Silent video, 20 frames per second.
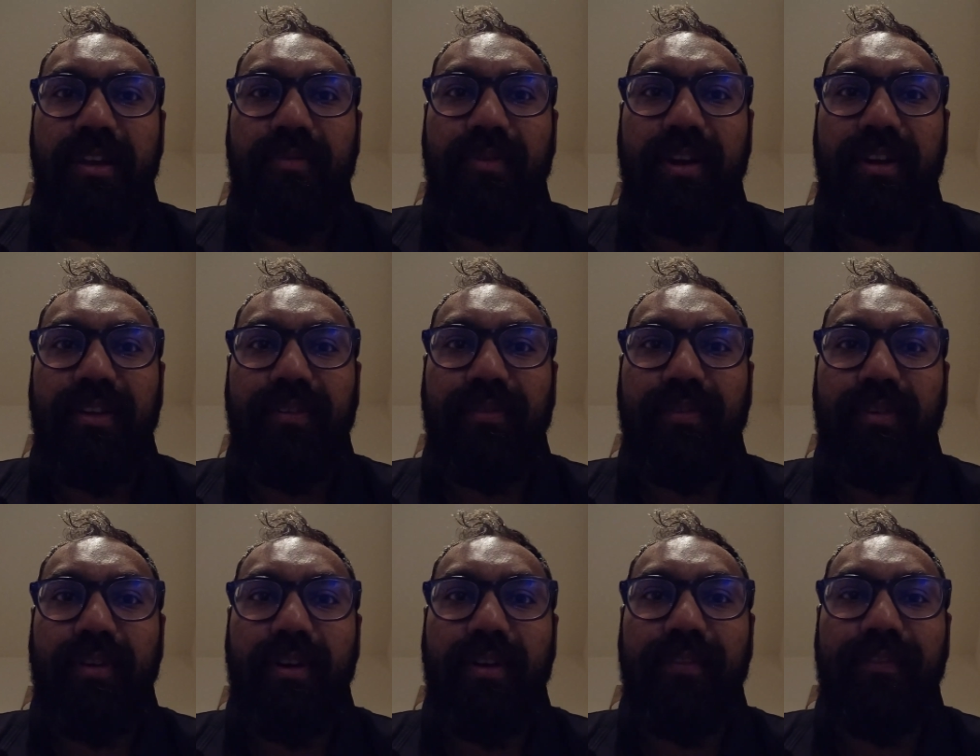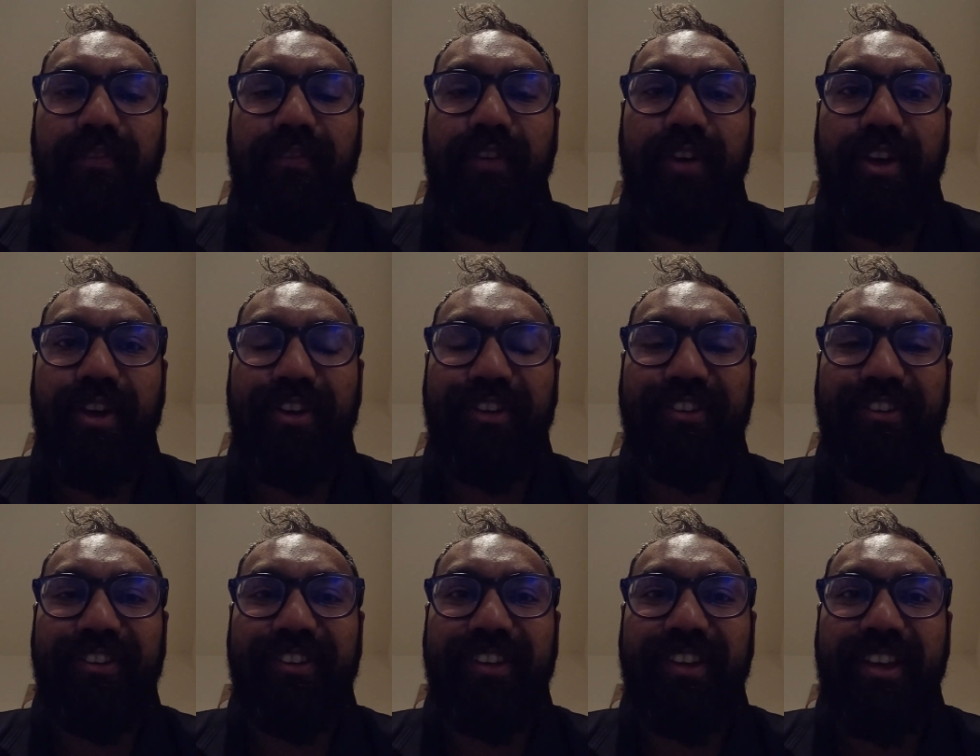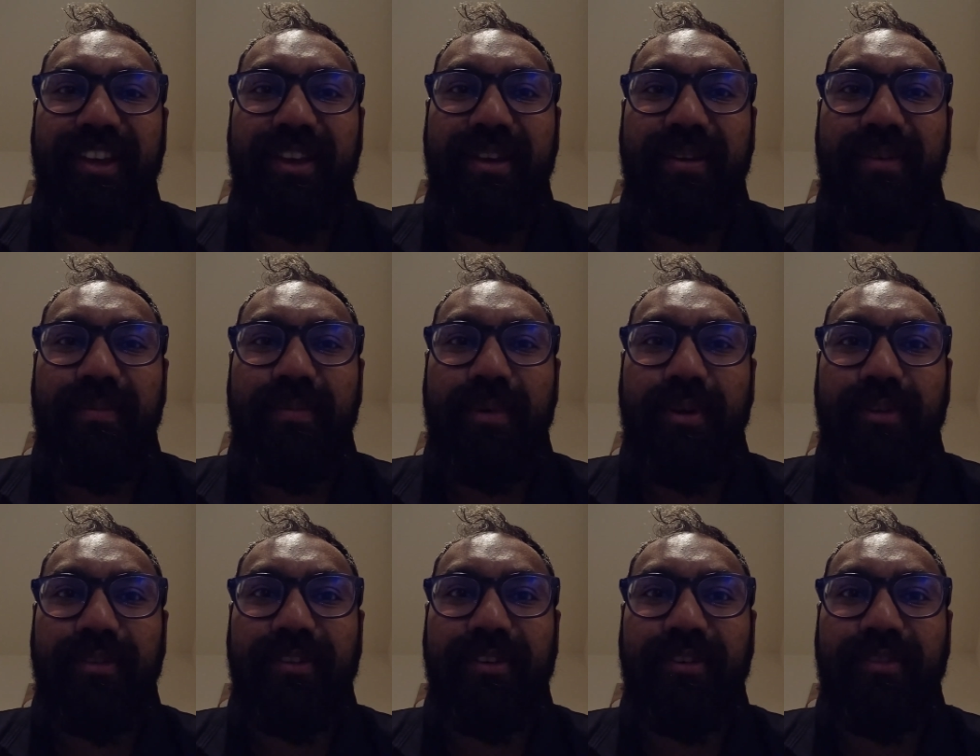ready for our first
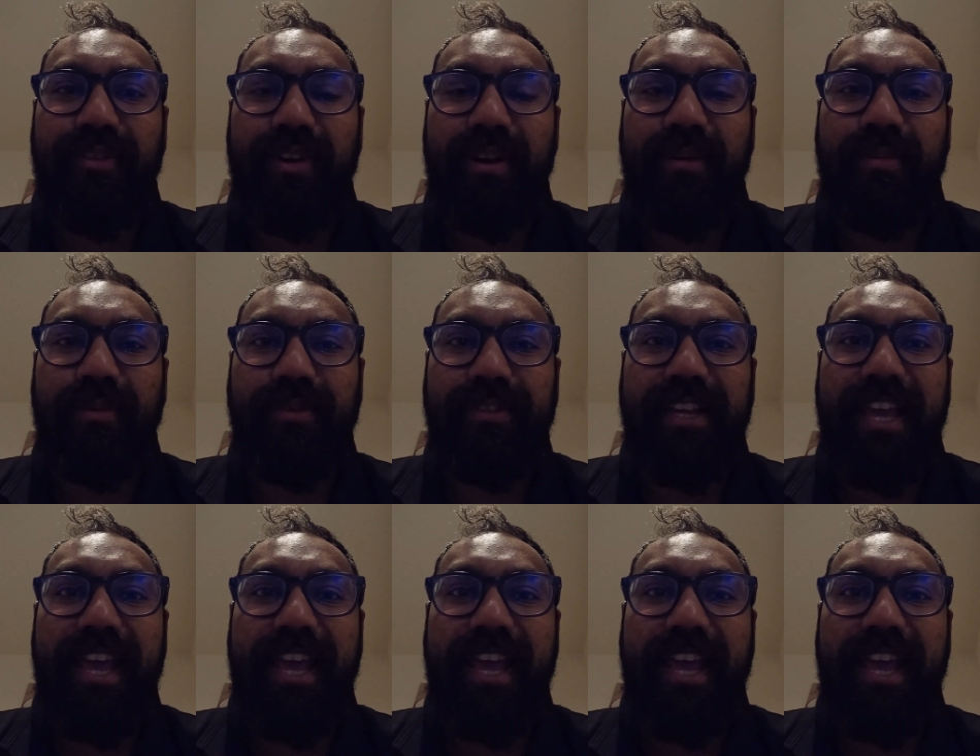most incredible